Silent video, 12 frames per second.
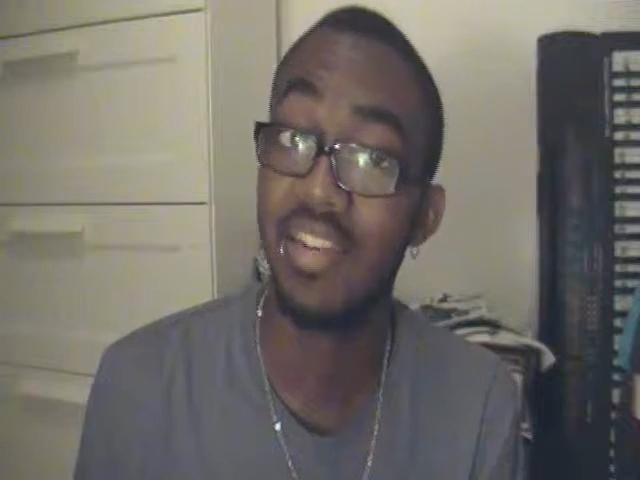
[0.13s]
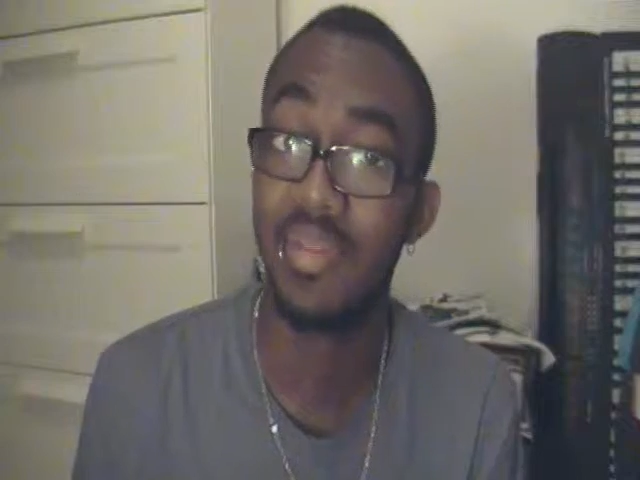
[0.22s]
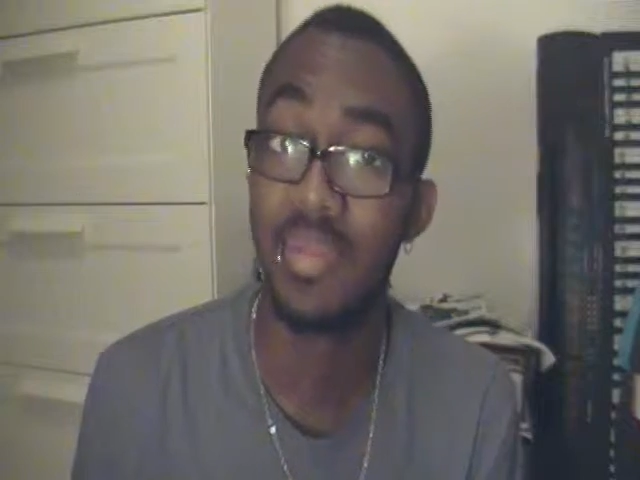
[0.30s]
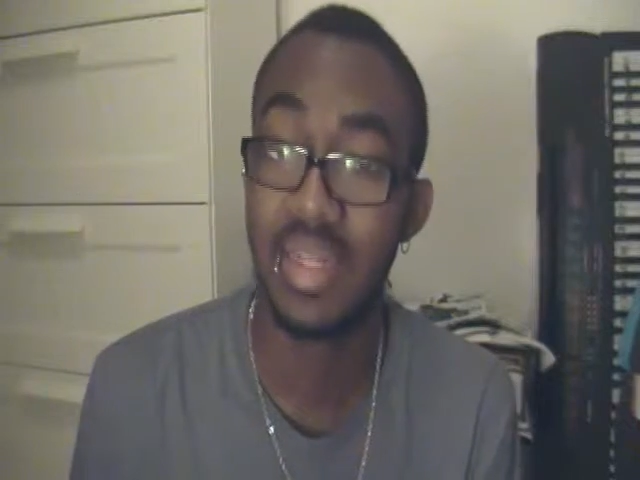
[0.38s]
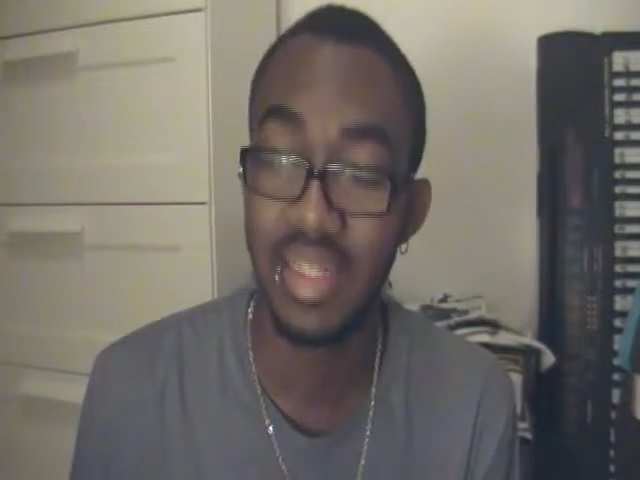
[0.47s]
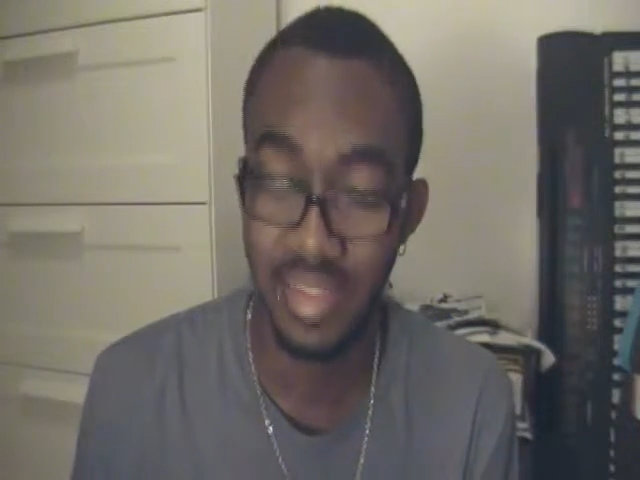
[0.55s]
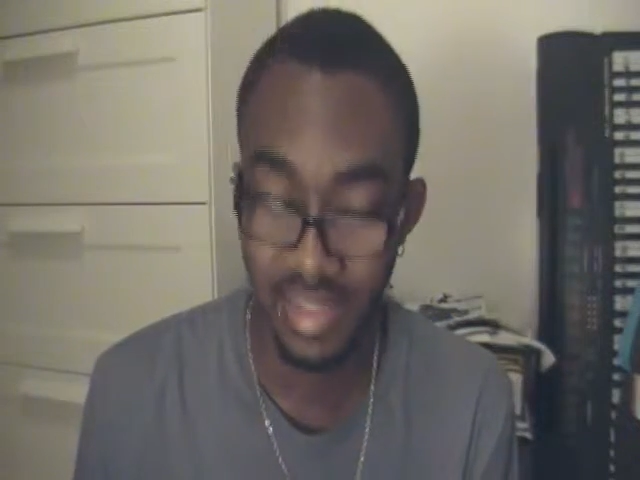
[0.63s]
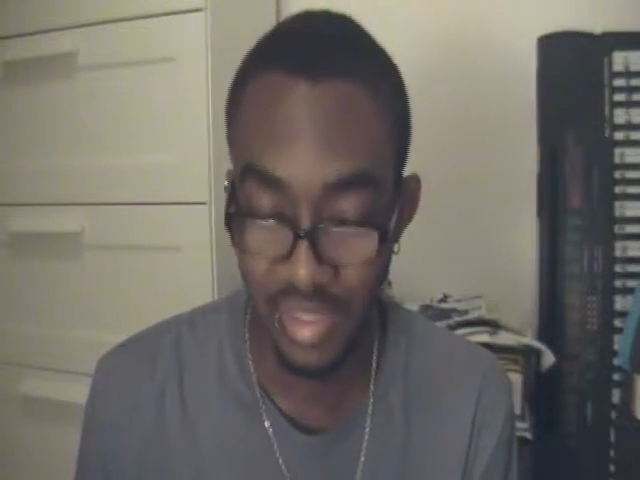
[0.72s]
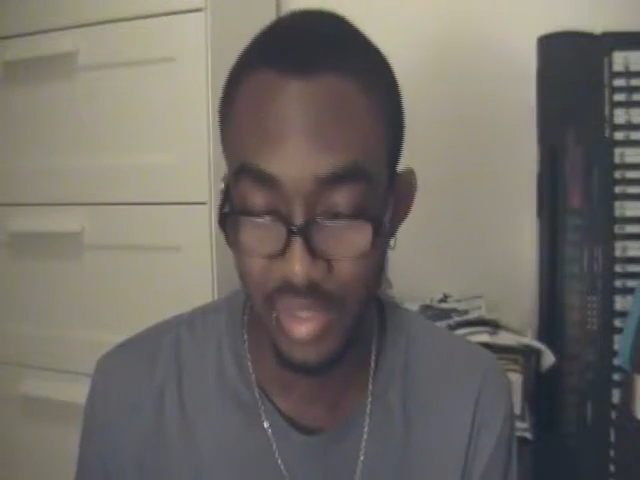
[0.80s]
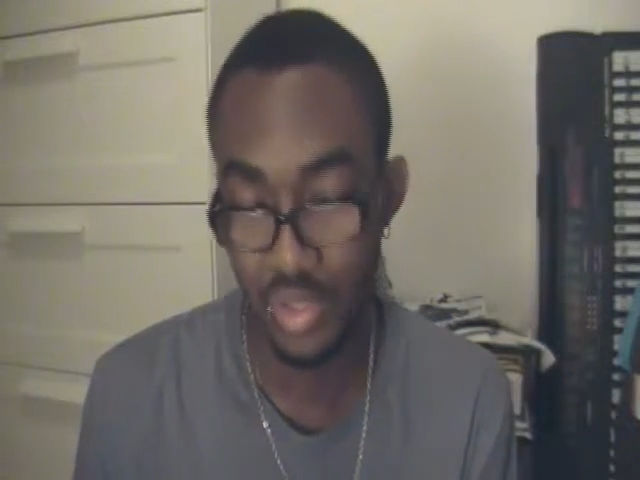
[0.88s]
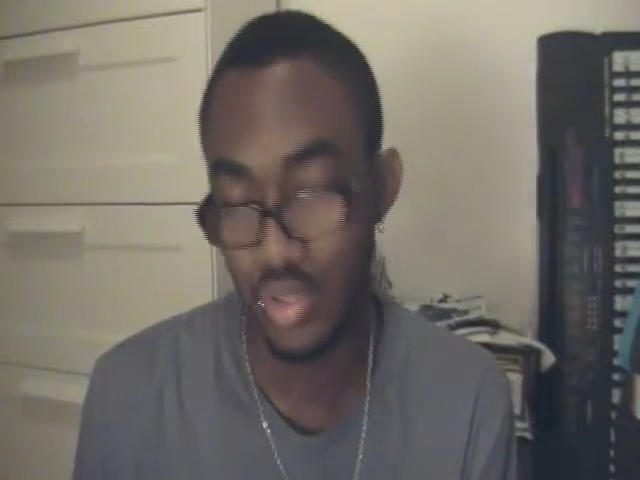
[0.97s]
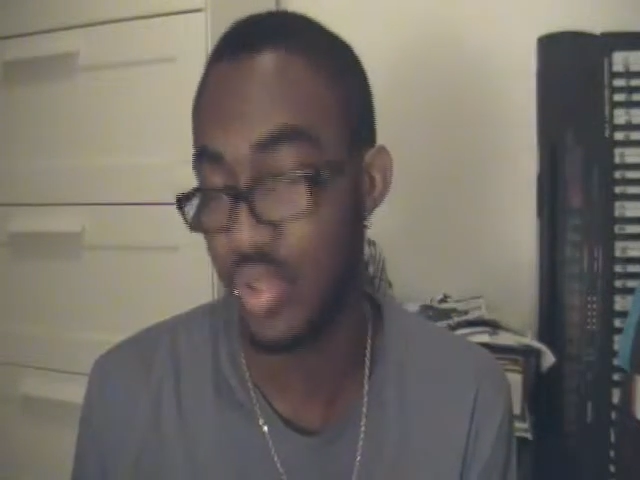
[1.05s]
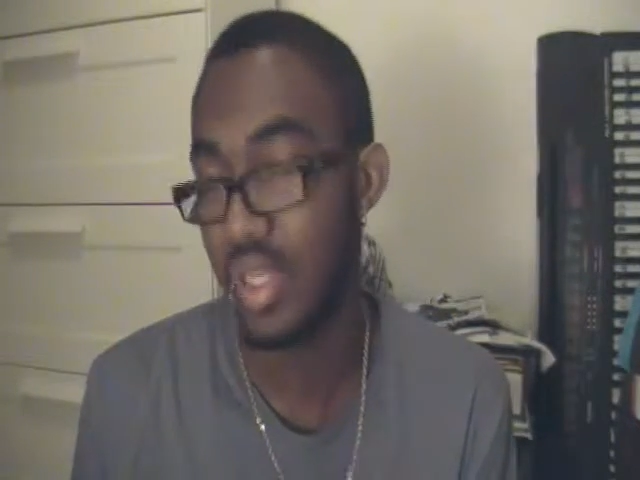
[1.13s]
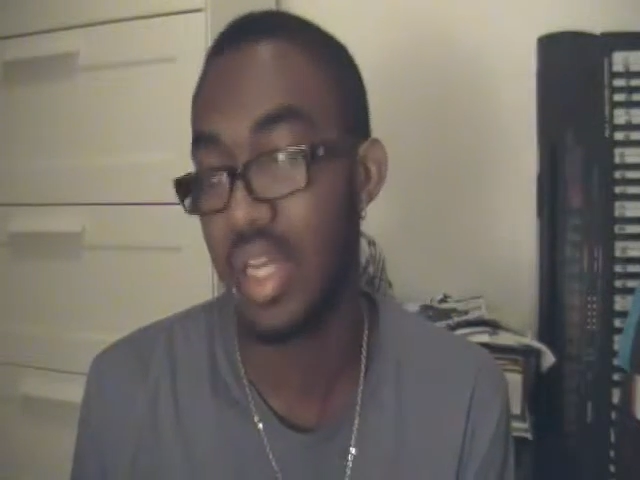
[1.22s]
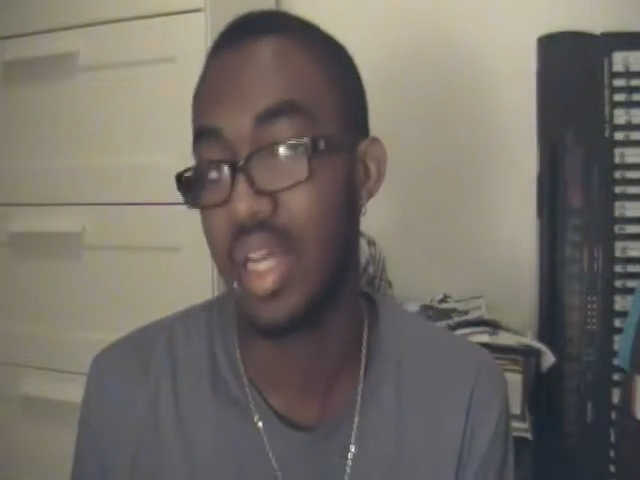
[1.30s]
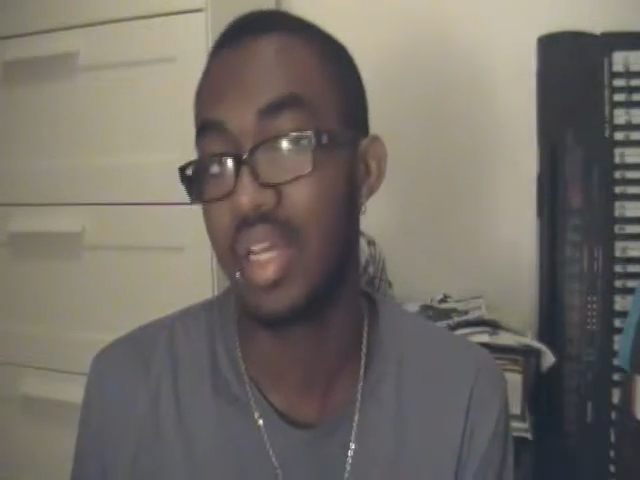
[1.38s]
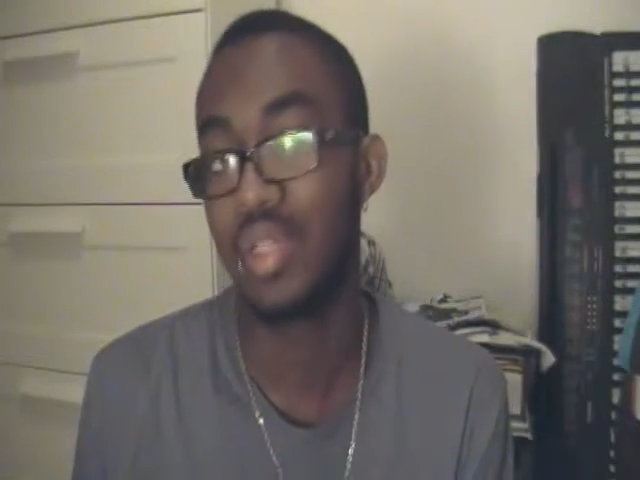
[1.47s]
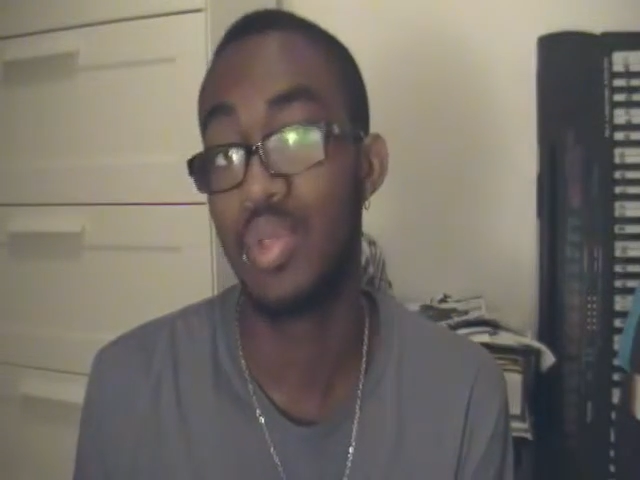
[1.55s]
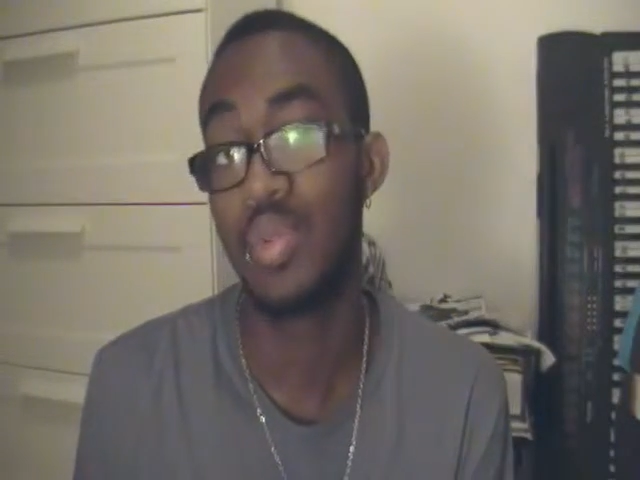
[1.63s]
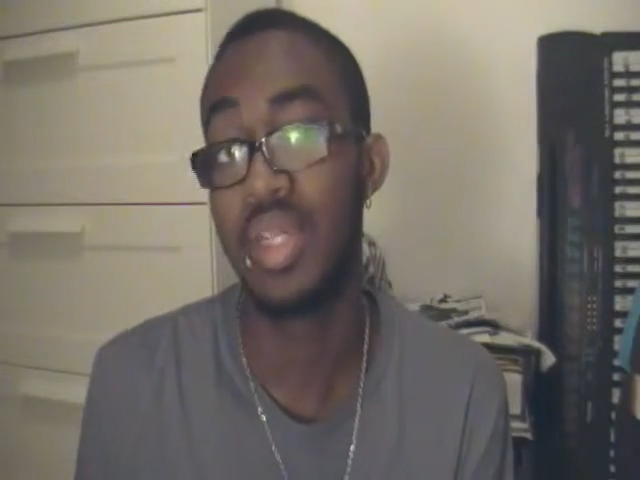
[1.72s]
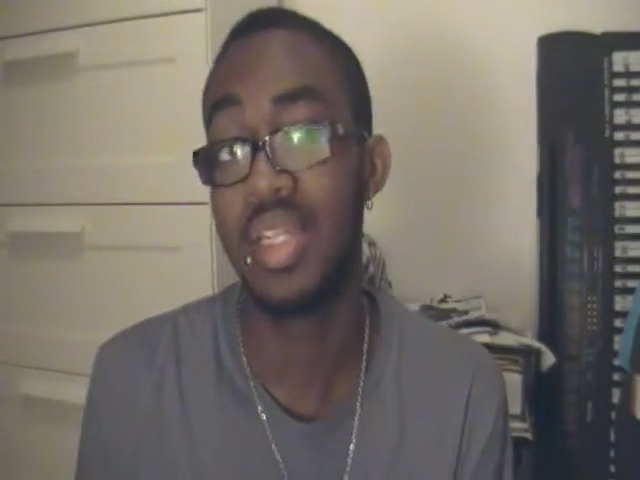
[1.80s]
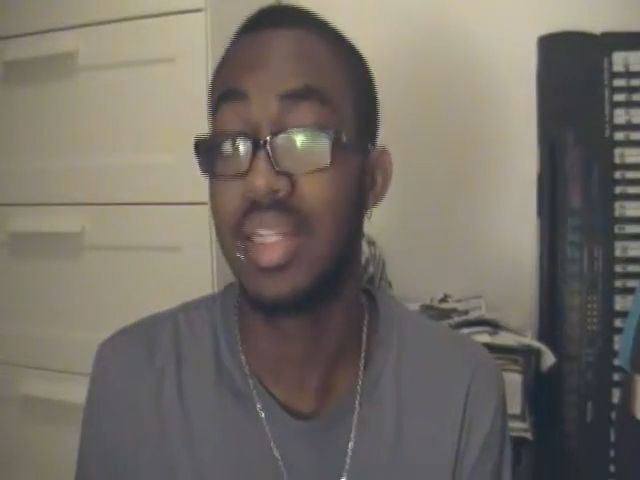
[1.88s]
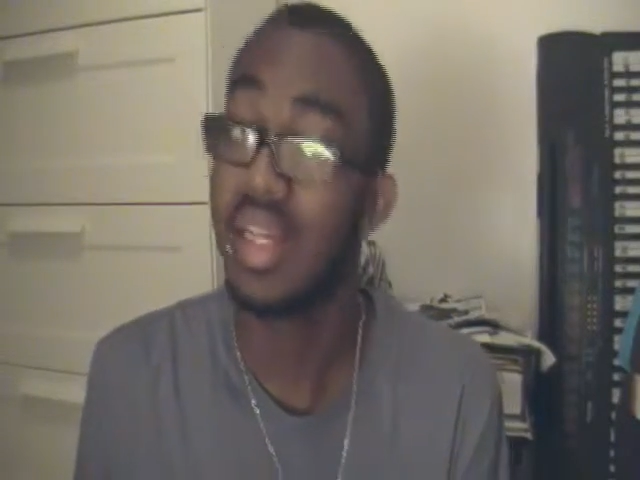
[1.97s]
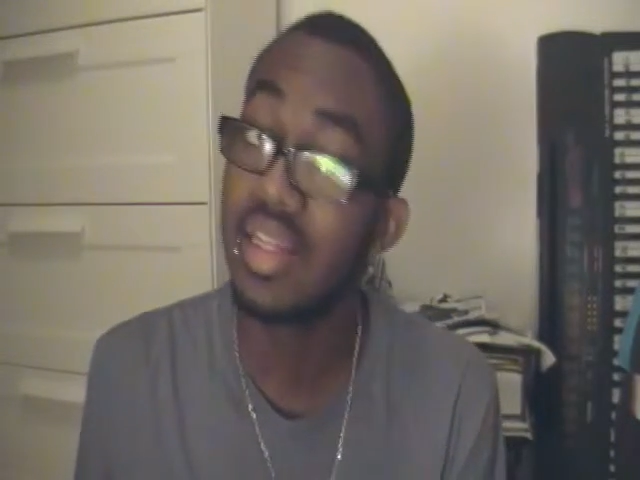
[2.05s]
Hi everybody, it is July
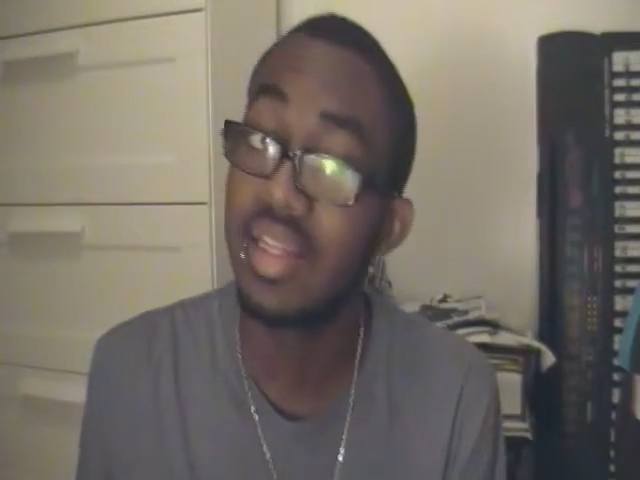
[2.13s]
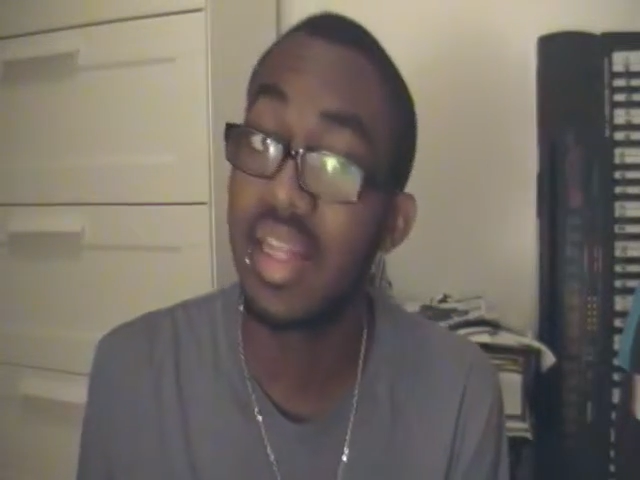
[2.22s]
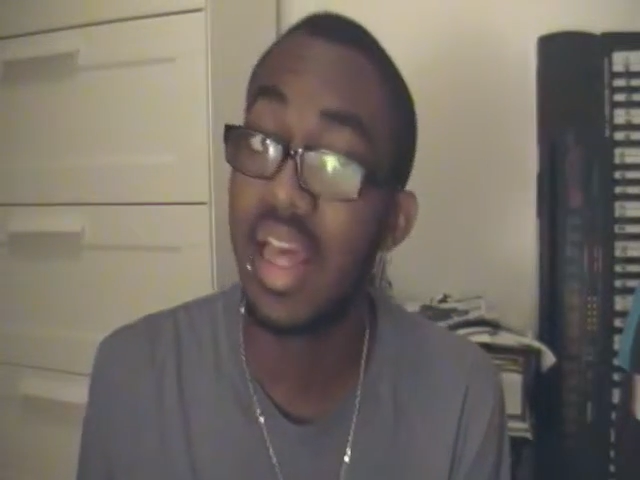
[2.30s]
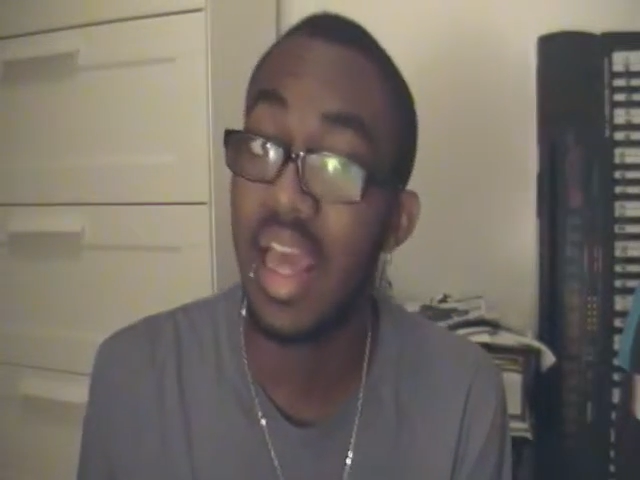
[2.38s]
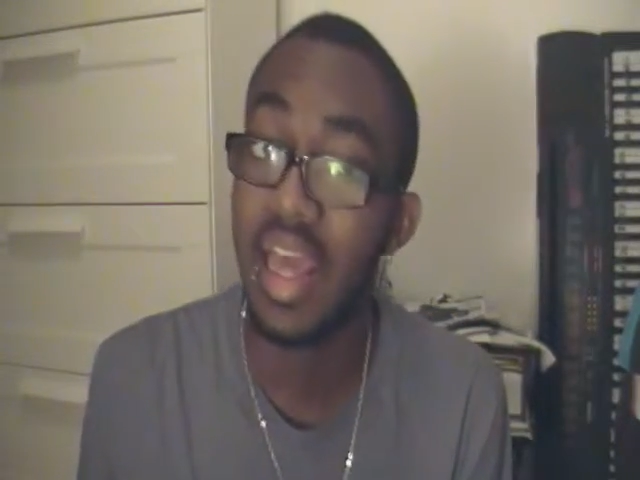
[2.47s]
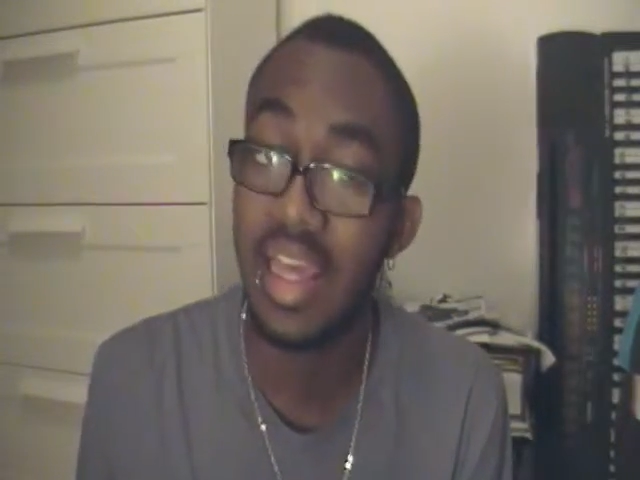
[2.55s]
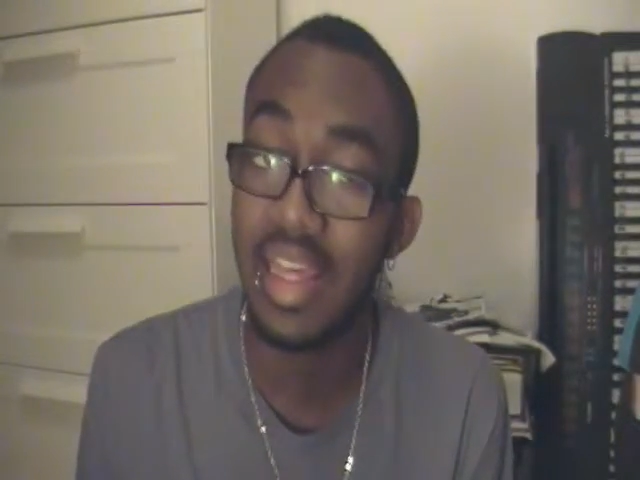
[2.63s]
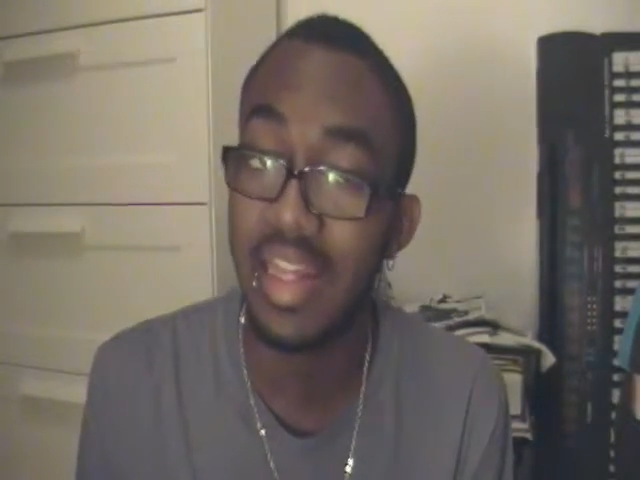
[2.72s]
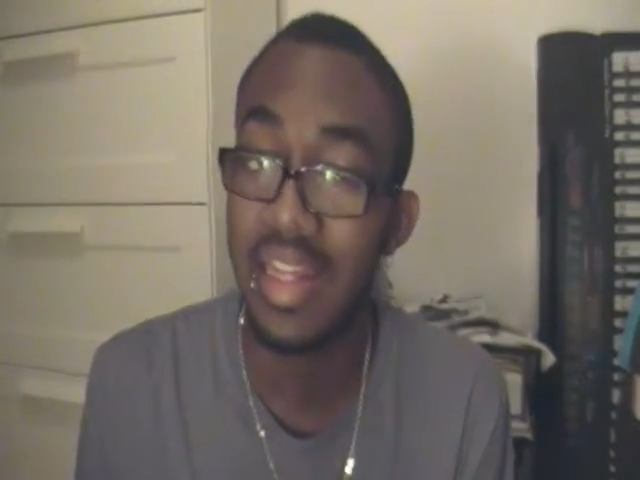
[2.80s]
twenty-ninth and